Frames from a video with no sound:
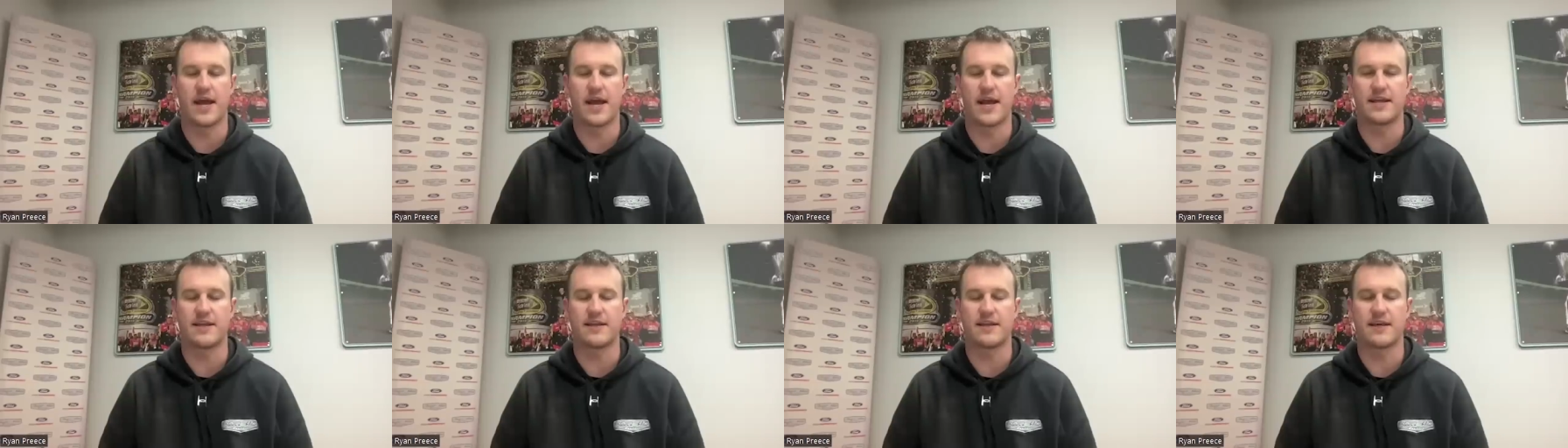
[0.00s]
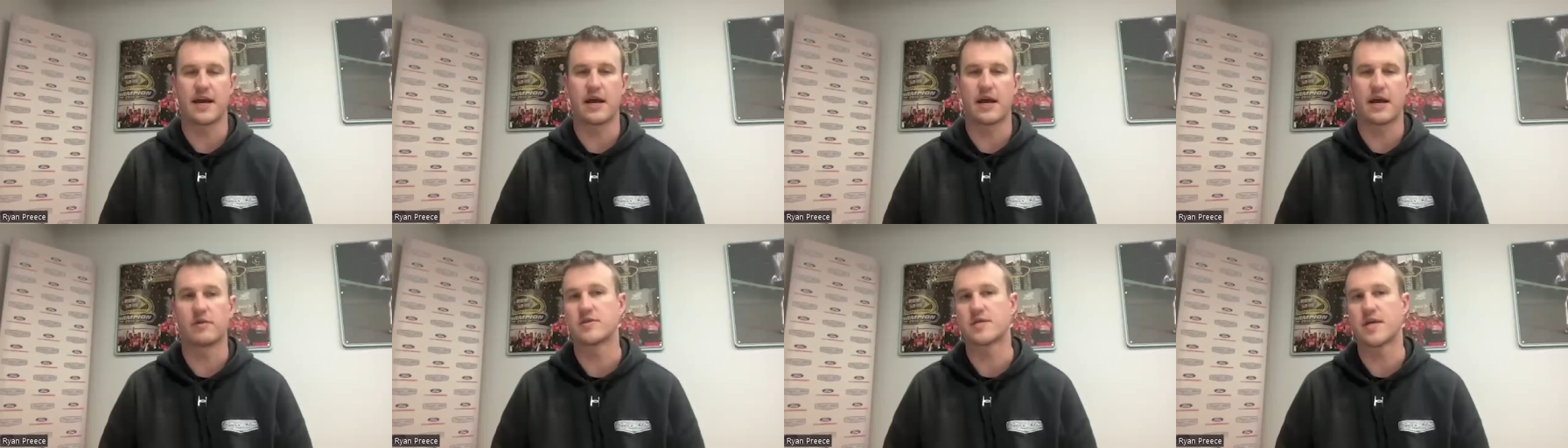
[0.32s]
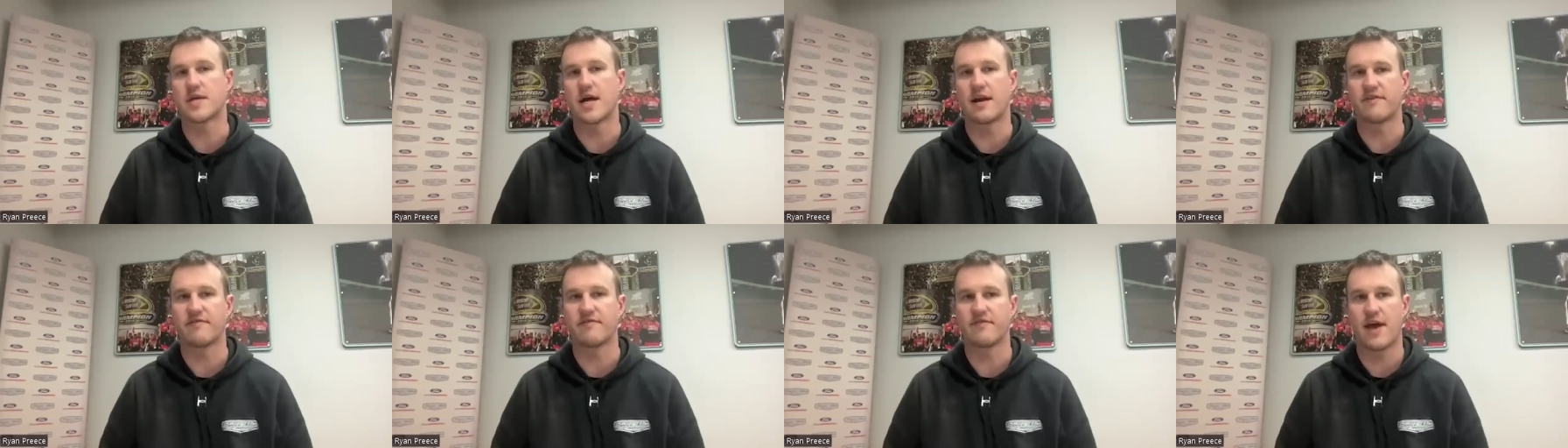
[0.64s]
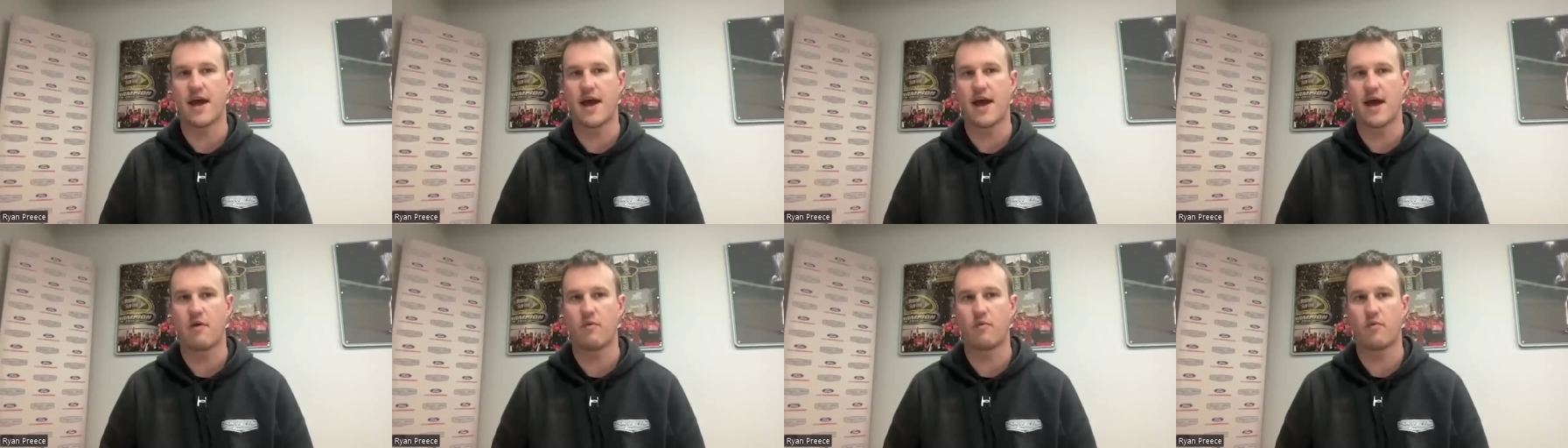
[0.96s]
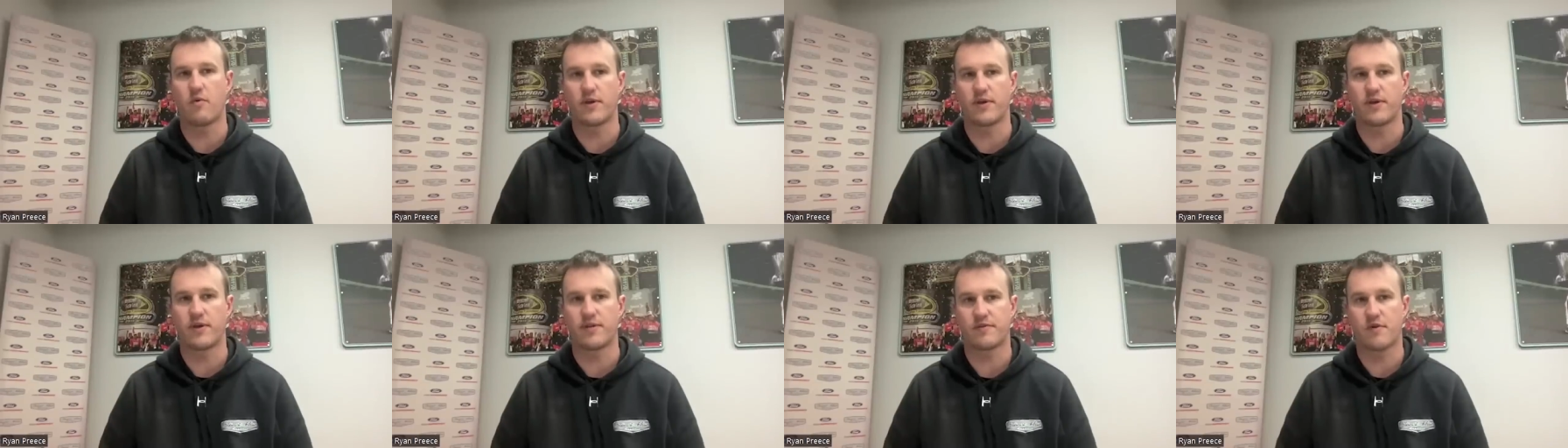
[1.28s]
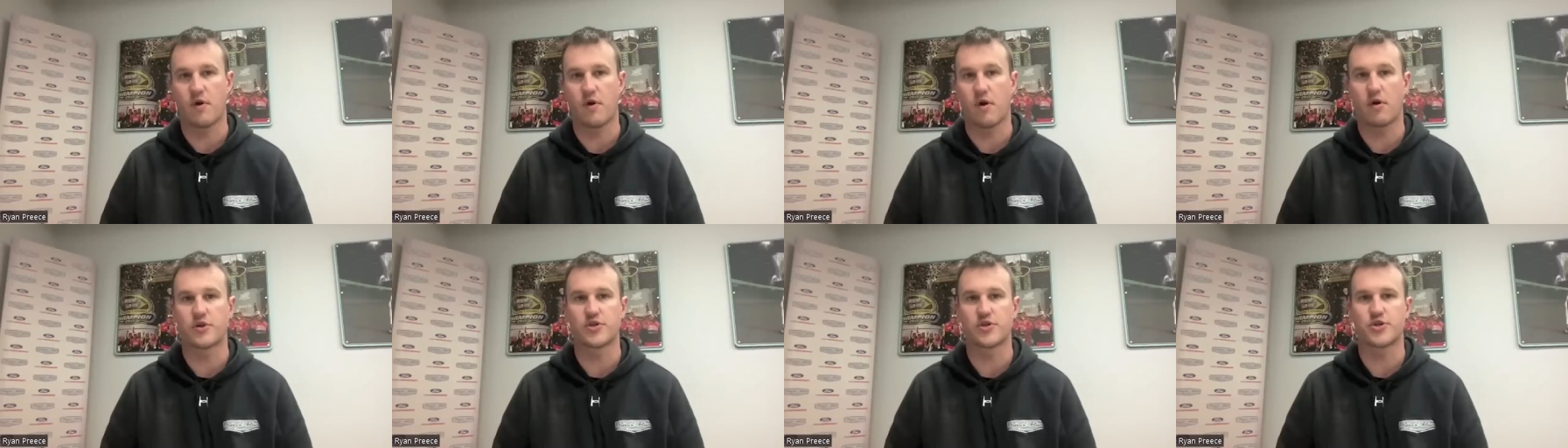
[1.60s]
anything outside of that with
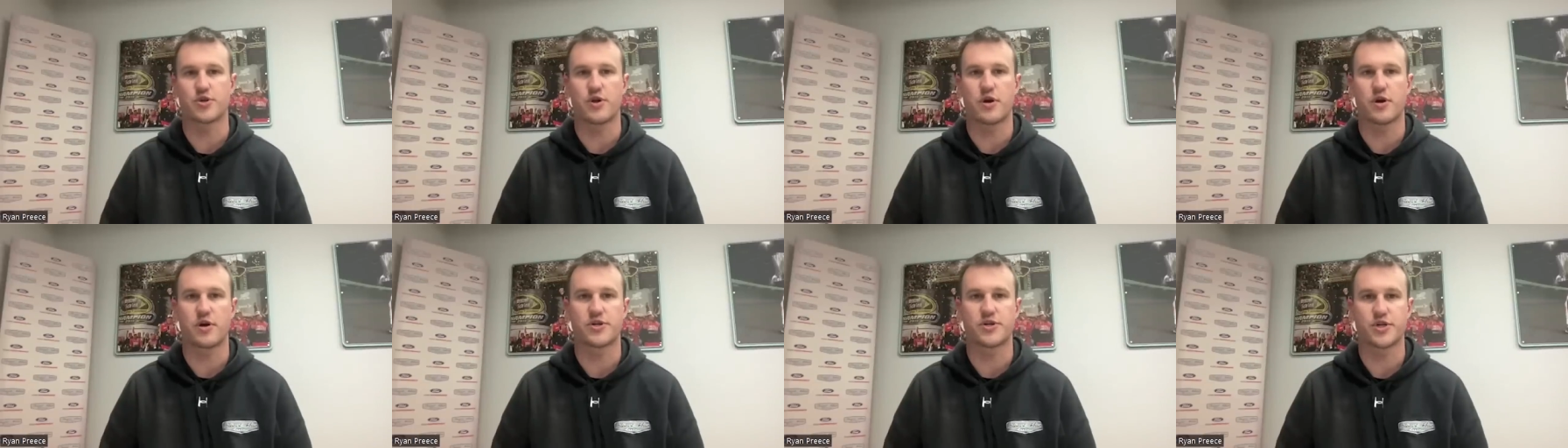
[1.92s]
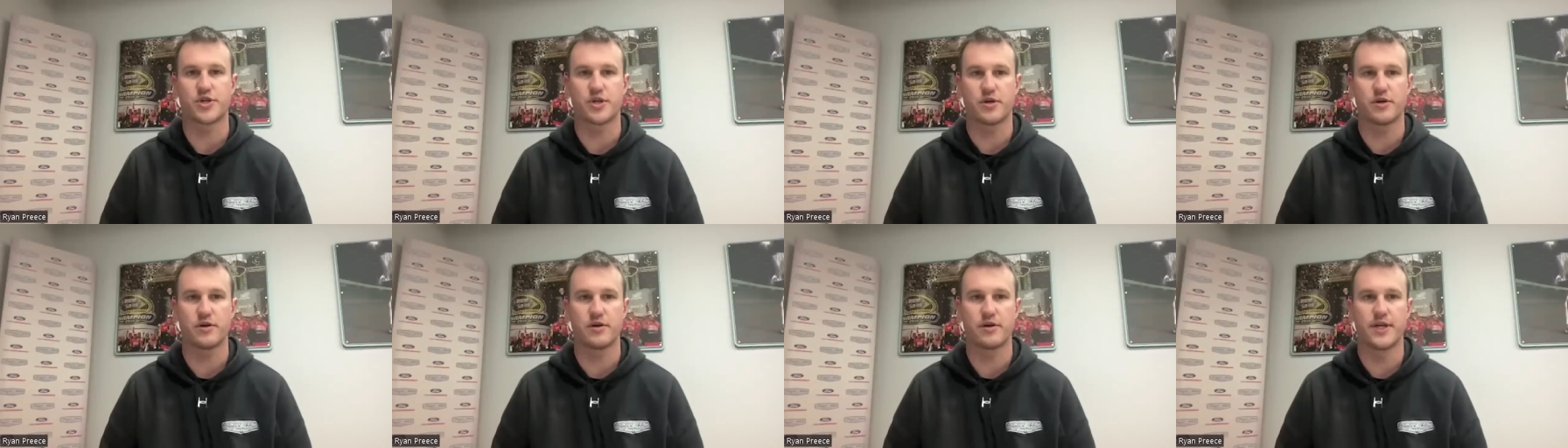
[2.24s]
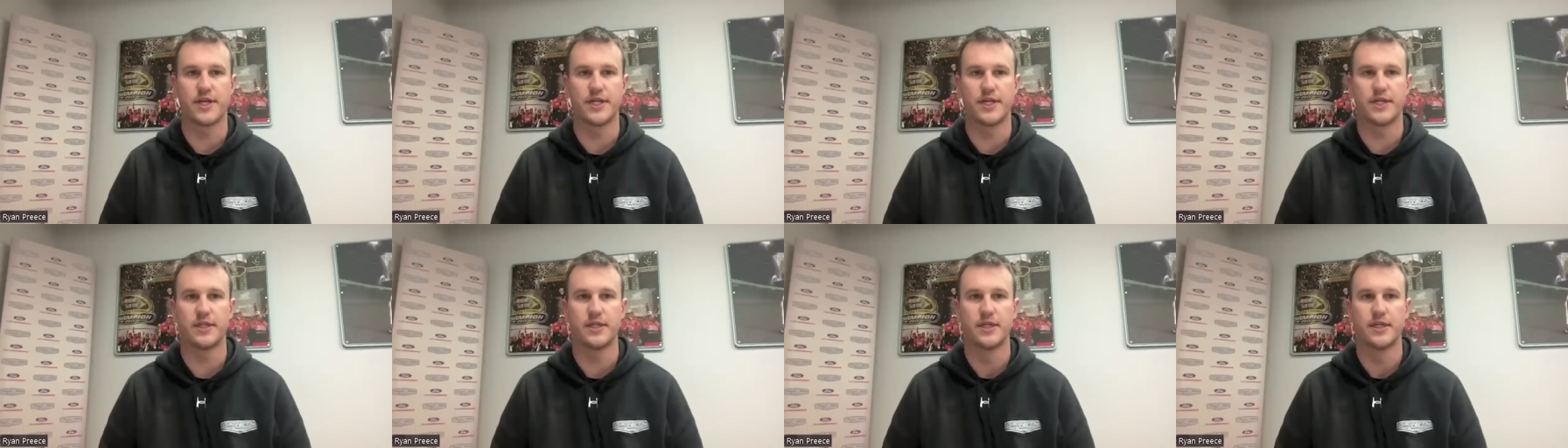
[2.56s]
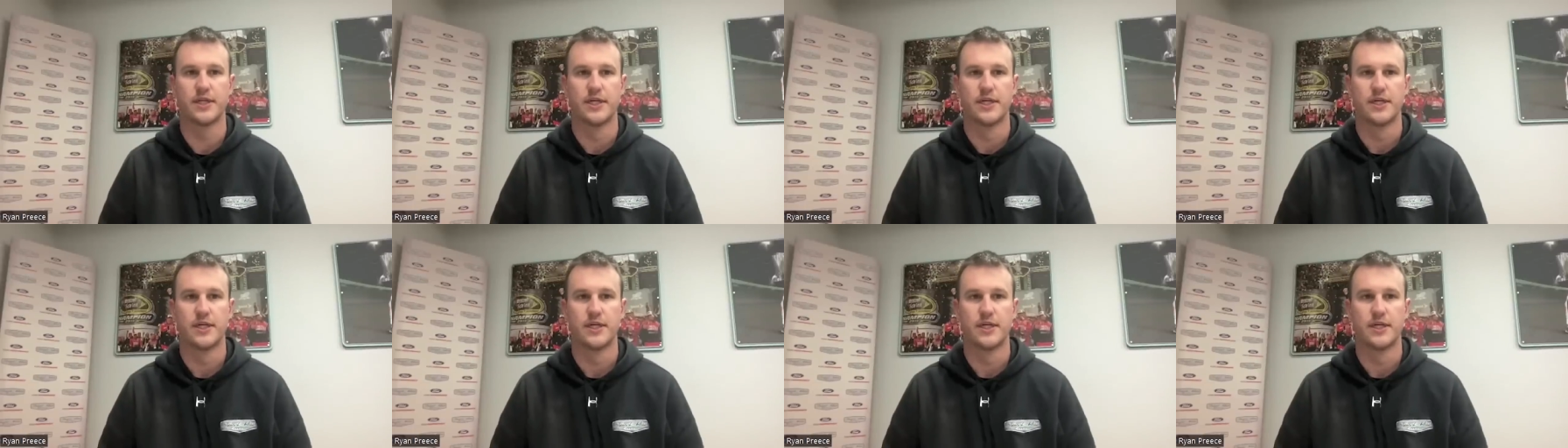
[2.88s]
car structure and